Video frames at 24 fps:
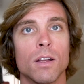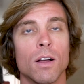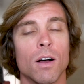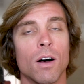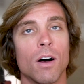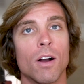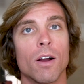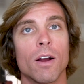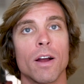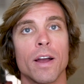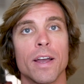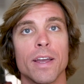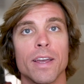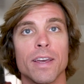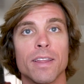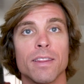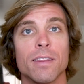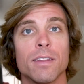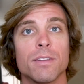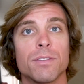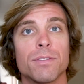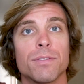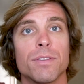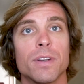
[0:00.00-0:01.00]
Alright,
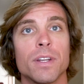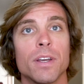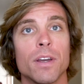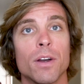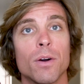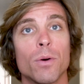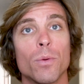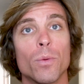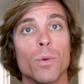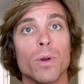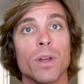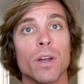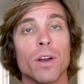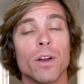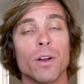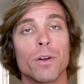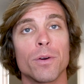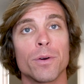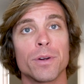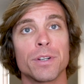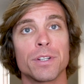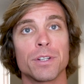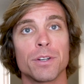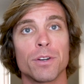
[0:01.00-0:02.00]
in this video we are
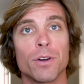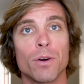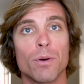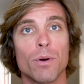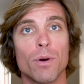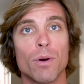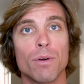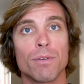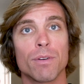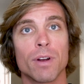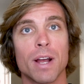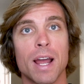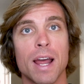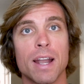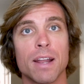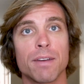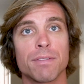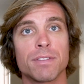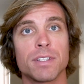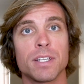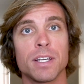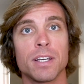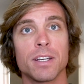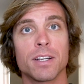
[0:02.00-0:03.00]
going to go over
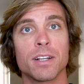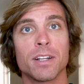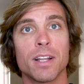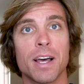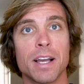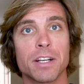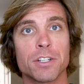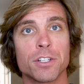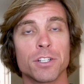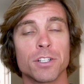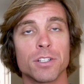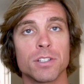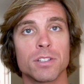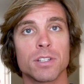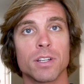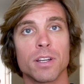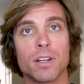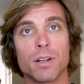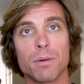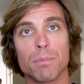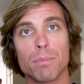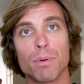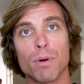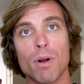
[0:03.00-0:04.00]
NFT collections
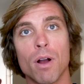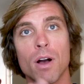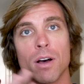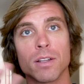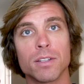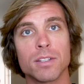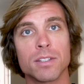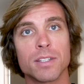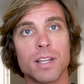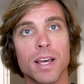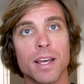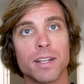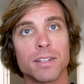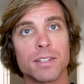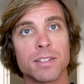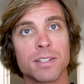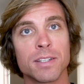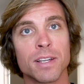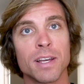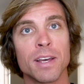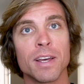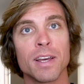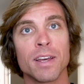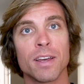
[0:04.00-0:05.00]
in a broad
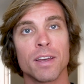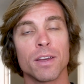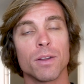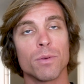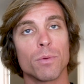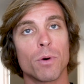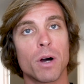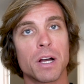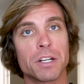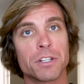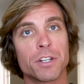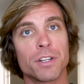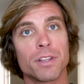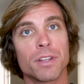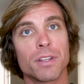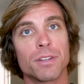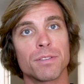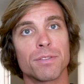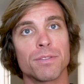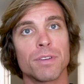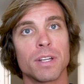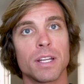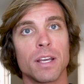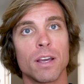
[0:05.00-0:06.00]
sense. In watching
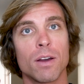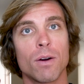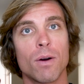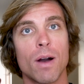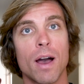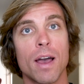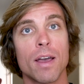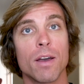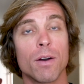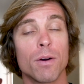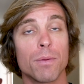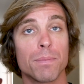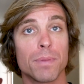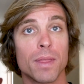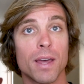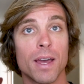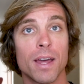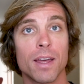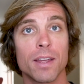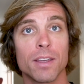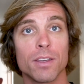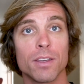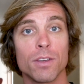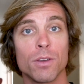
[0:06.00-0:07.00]
this video, I hope
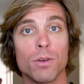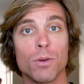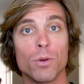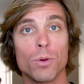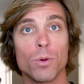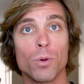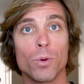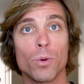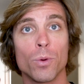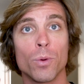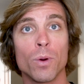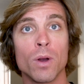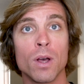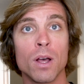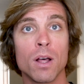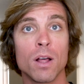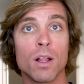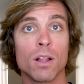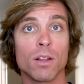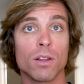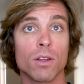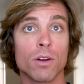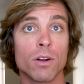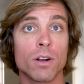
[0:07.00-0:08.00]
that you
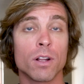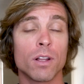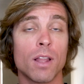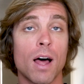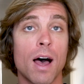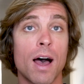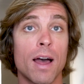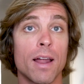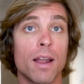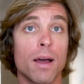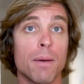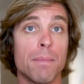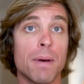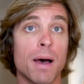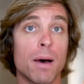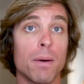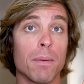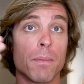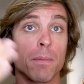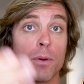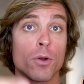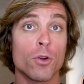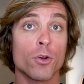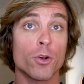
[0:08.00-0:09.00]
learn a lot
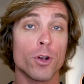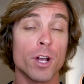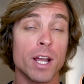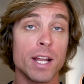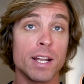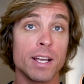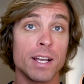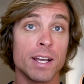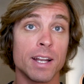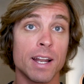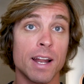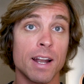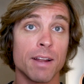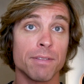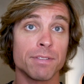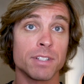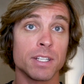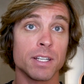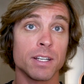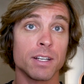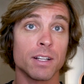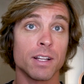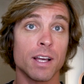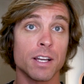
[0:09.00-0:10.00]
about creating an
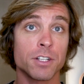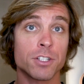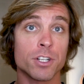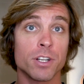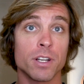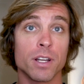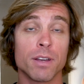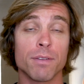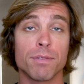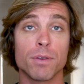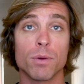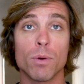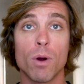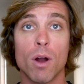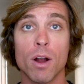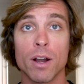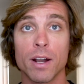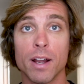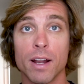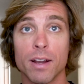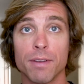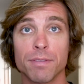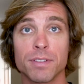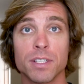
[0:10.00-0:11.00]
NFT collection if you are an
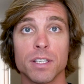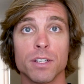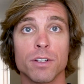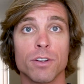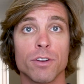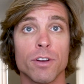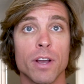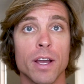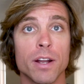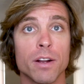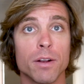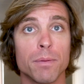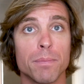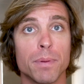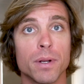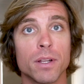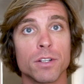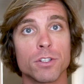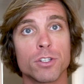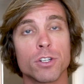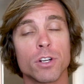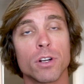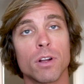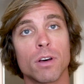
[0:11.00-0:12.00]
NFT creator, but
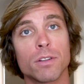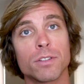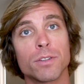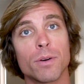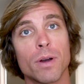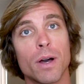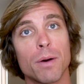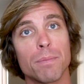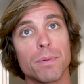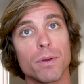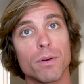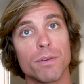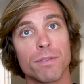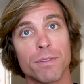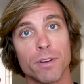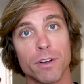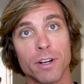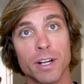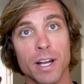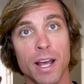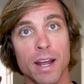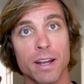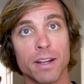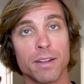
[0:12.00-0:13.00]
it should also help you if you're
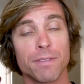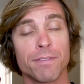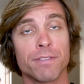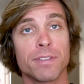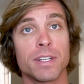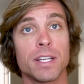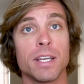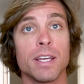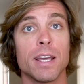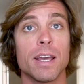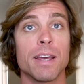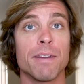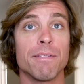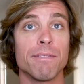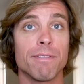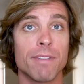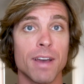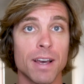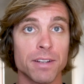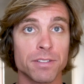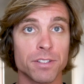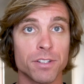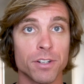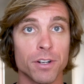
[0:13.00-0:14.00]
an NFT
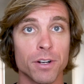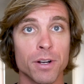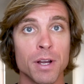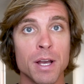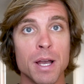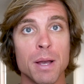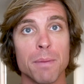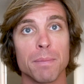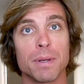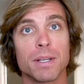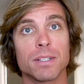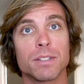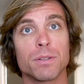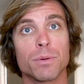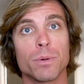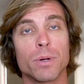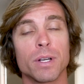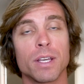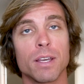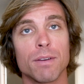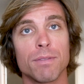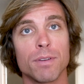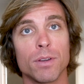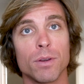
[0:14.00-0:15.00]
investor, because it will
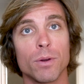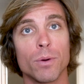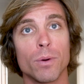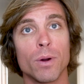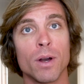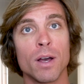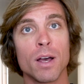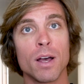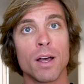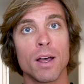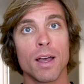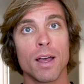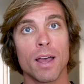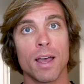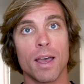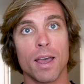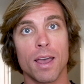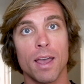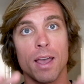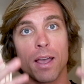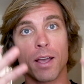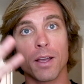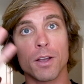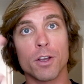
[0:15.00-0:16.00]
give you
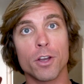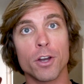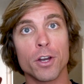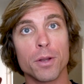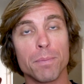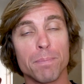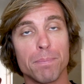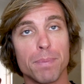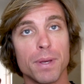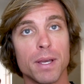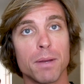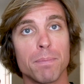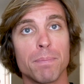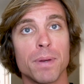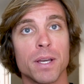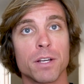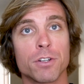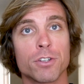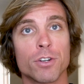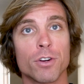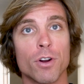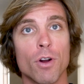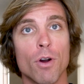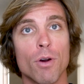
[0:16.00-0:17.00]
a good big
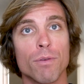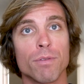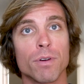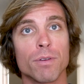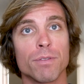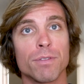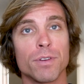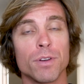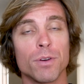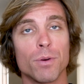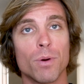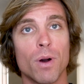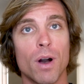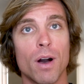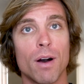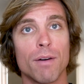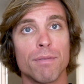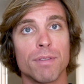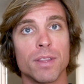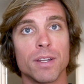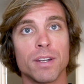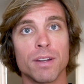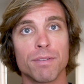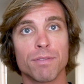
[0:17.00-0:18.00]
picture overview
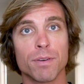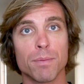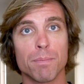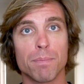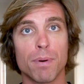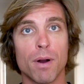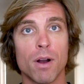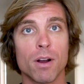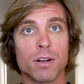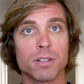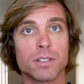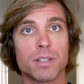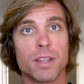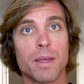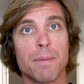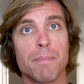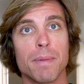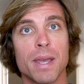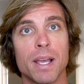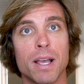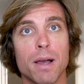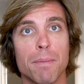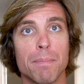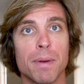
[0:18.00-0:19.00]
of the different parts that
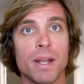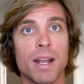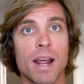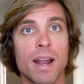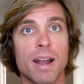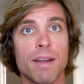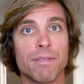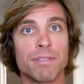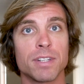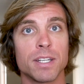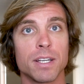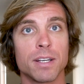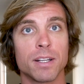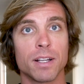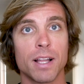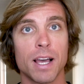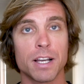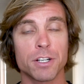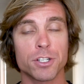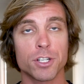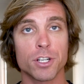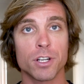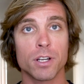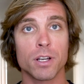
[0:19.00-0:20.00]
make up an NFT
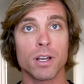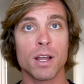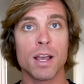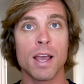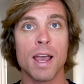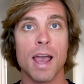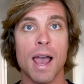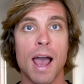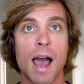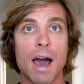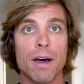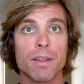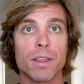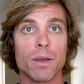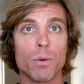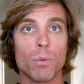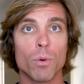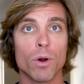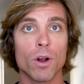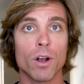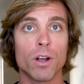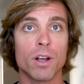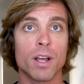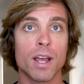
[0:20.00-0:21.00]
collection, how they
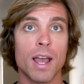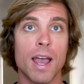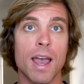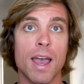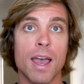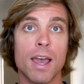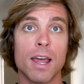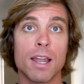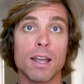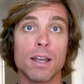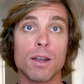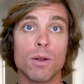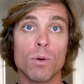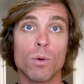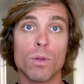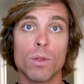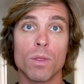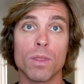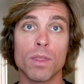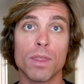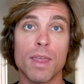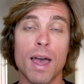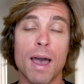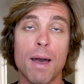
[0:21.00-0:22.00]
work, and
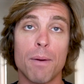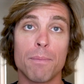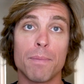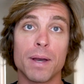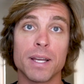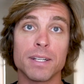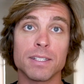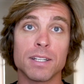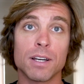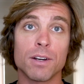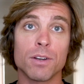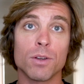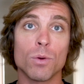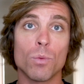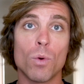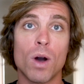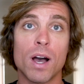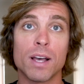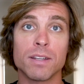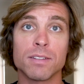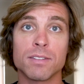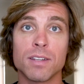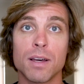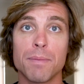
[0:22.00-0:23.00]
that might tell you
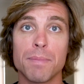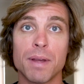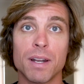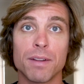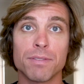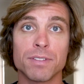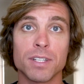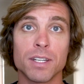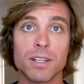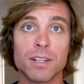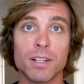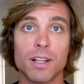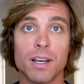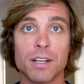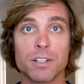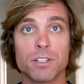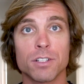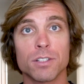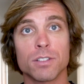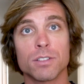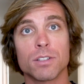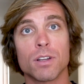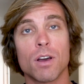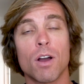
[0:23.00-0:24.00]
why some NFT
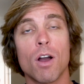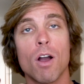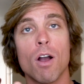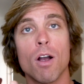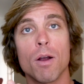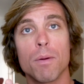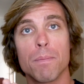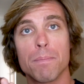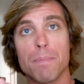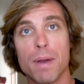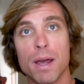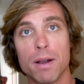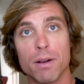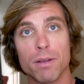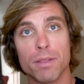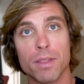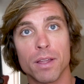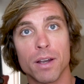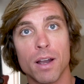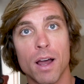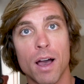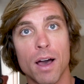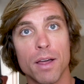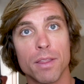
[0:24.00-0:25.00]
collections are better
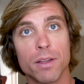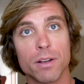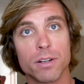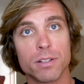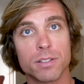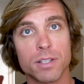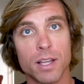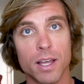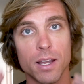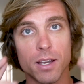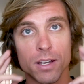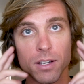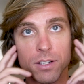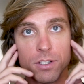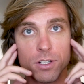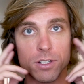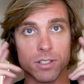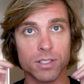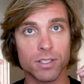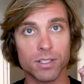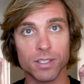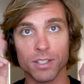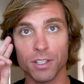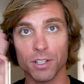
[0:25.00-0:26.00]
than others, and
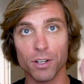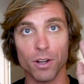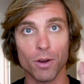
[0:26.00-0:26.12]
just,